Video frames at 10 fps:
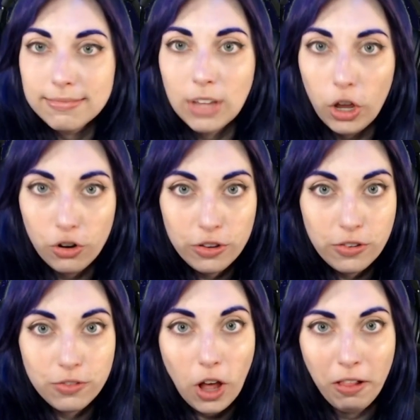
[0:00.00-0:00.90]
hundreds
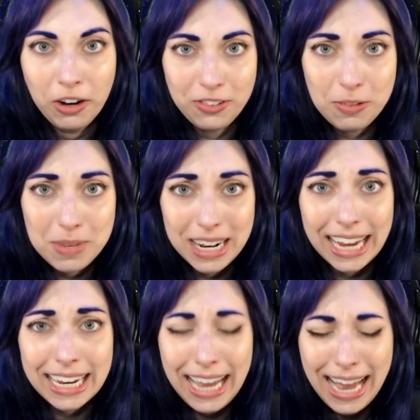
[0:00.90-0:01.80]
of dollars and be
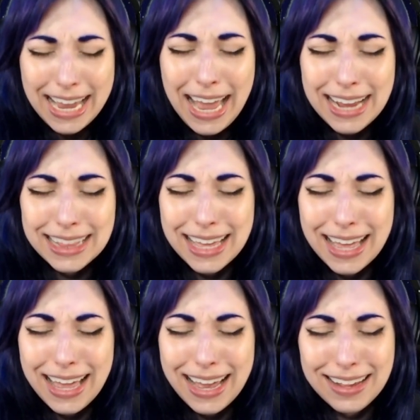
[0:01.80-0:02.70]
like, I hate
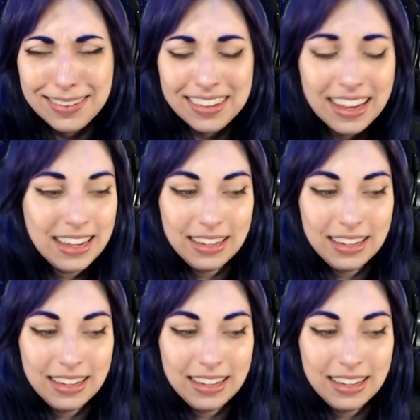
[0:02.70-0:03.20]
this.